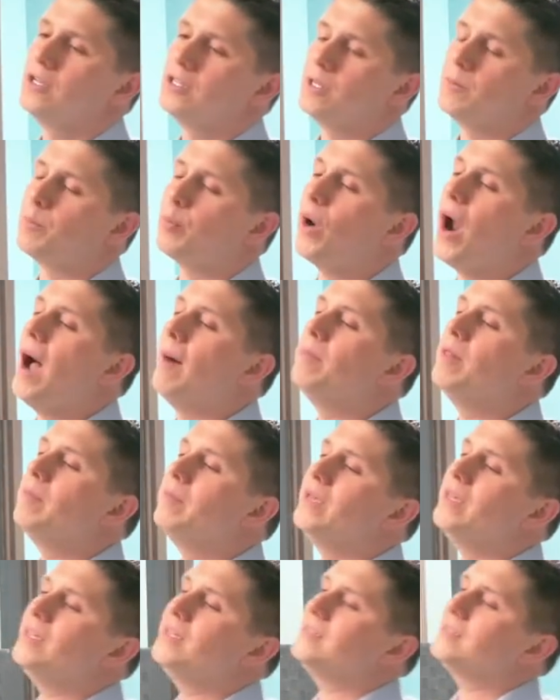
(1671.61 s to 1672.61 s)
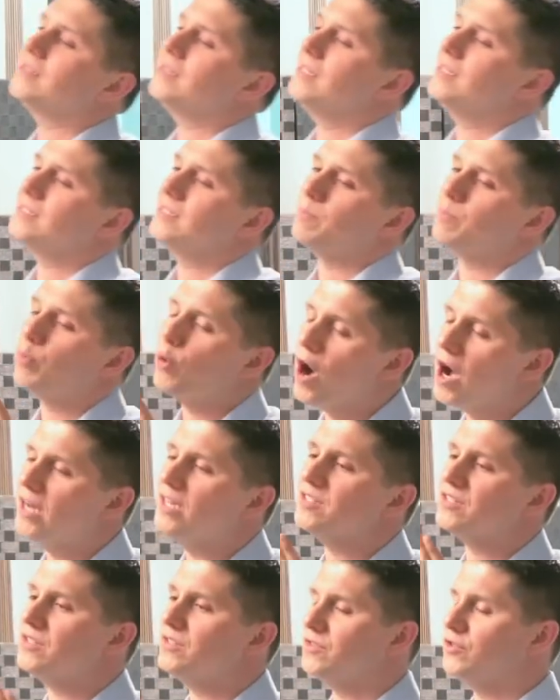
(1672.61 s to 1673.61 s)
The problem is, is that
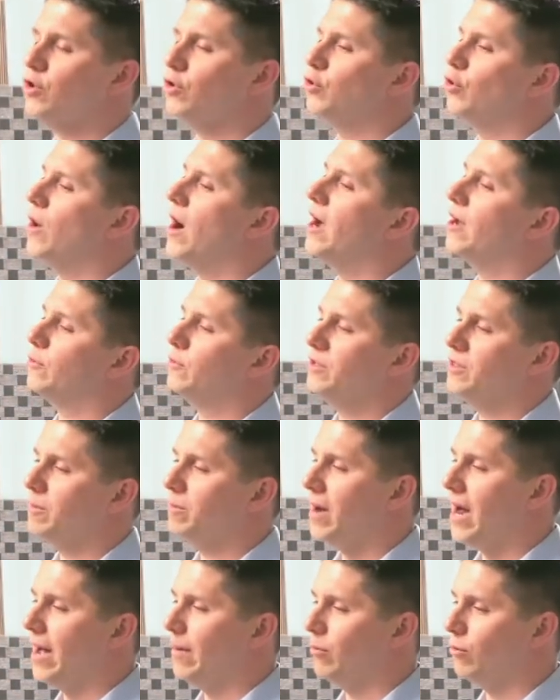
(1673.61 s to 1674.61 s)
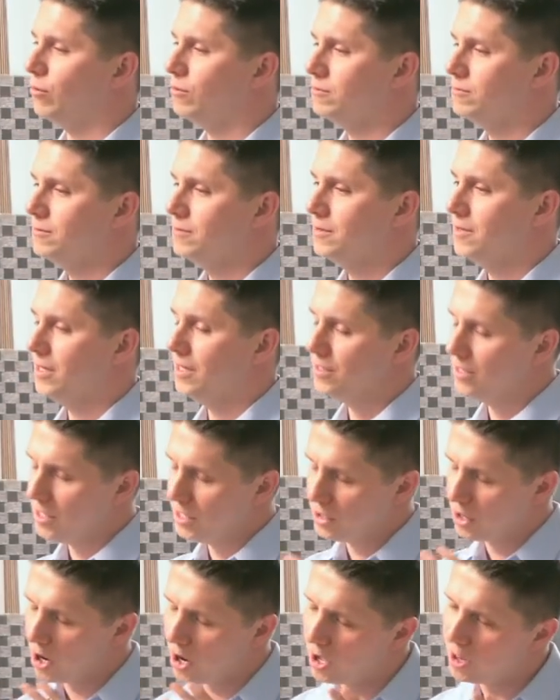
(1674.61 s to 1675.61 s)
Protestants don't know how to read the Bible.
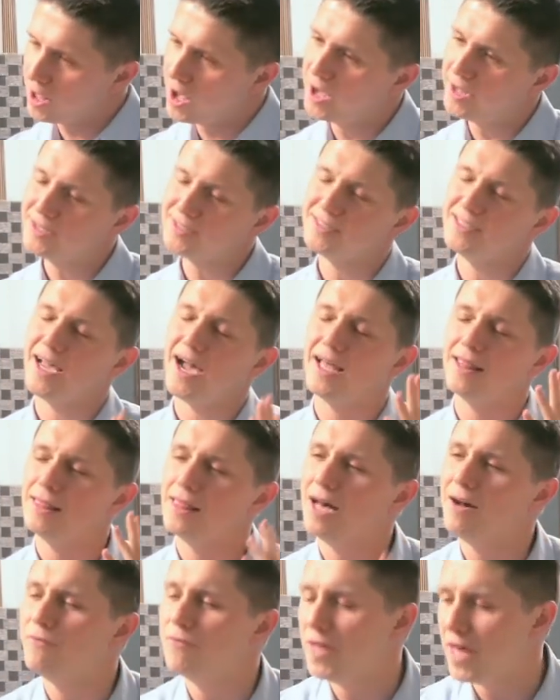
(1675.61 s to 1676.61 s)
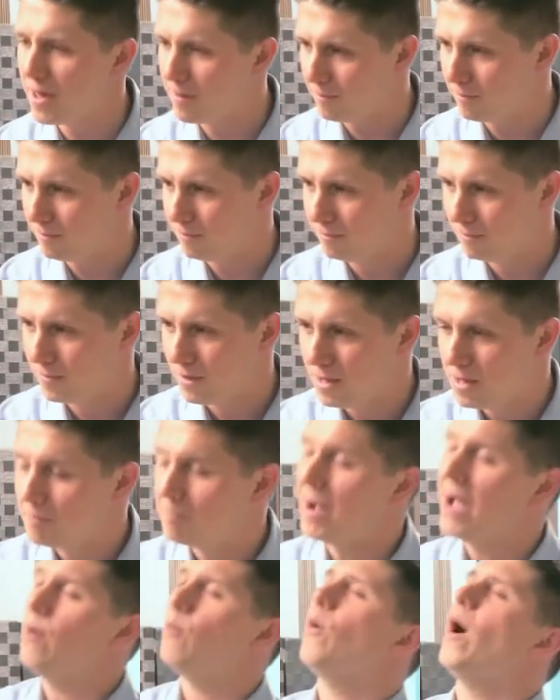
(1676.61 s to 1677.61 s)
In all honesty, I love them.
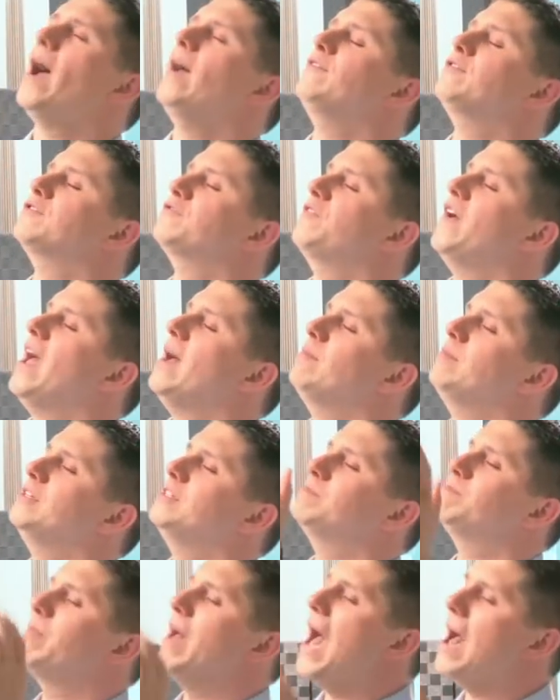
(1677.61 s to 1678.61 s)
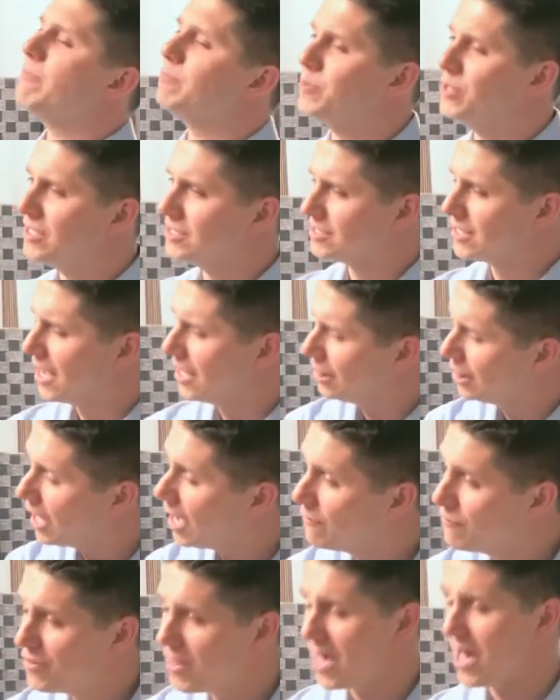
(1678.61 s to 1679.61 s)
My wife's family's Baptist. I
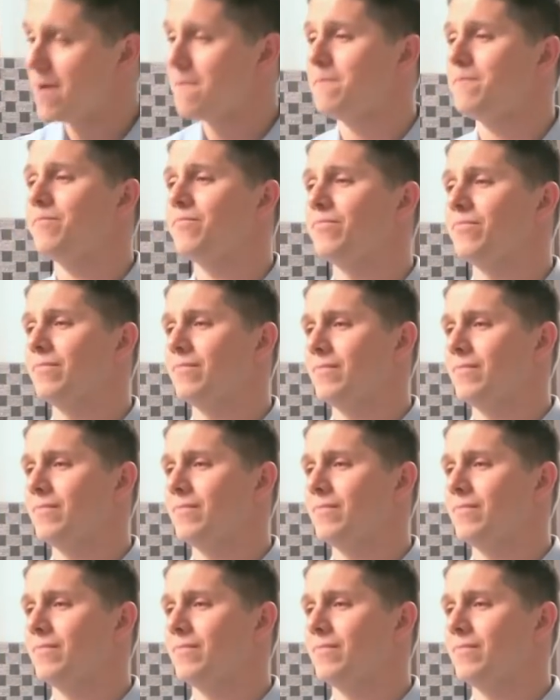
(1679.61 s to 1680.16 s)
love them.